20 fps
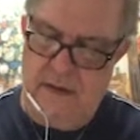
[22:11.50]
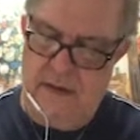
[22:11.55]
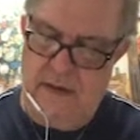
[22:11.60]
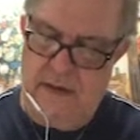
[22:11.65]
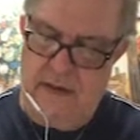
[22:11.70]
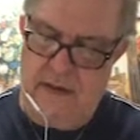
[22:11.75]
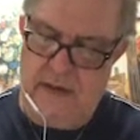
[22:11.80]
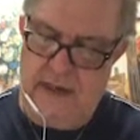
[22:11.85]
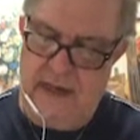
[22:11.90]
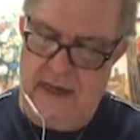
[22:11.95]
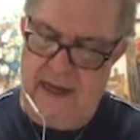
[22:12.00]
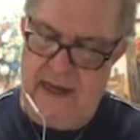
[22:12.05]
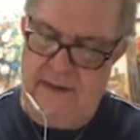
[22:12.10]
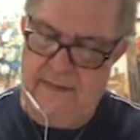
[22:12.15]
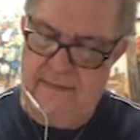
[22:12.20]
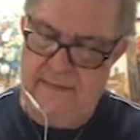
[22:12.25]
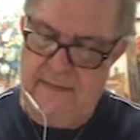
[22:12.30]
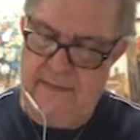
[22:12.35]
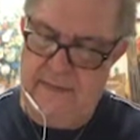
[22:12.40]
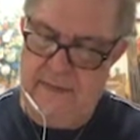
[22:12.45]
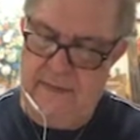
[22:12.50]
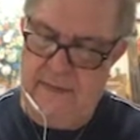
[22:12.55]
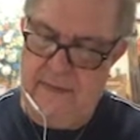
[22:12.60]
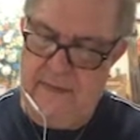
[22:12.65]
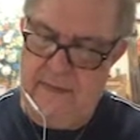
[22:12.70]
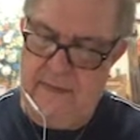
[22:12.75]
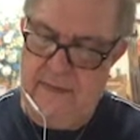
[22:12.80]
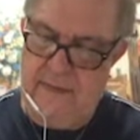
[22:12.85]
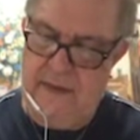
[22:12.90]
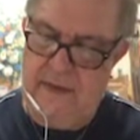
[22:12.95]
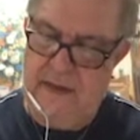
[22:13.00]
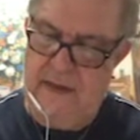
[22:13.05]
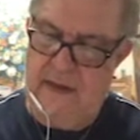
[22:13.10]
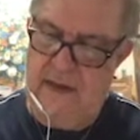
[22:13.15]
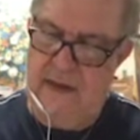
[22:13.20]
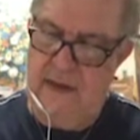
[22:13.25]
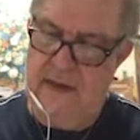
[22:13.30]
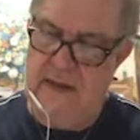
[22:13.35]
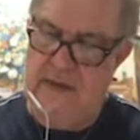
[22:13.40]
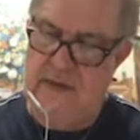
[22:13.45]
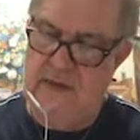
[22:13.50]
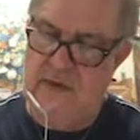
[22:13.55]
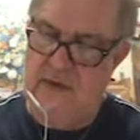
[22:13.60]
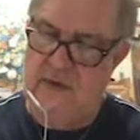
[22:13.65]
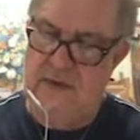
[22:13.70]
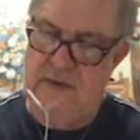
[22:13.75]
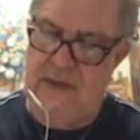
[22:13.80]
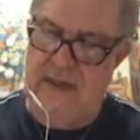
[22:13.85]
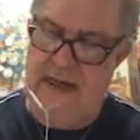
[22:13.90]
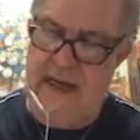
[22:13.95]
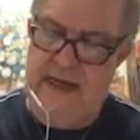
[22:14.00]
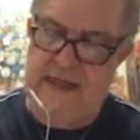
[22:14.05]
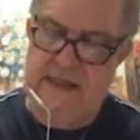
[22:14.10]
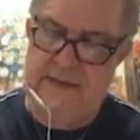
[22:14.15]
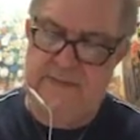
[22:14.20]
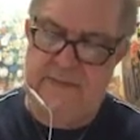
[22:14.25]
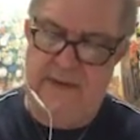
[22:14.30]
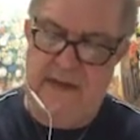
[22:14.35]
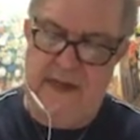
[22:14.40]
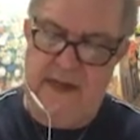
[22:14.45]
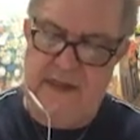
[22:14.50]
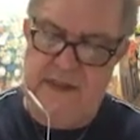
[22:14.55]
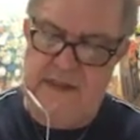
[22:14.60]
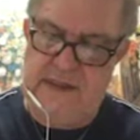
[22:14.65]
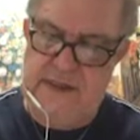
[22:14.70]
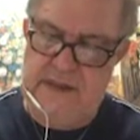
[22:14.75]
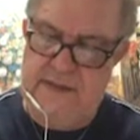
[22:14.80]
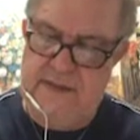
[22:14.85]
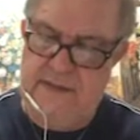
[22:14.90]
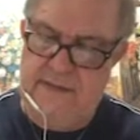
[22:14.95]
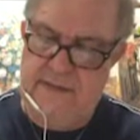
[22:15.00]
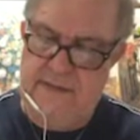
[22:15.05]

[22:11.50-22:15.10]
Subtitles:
Okay. Go to the next page.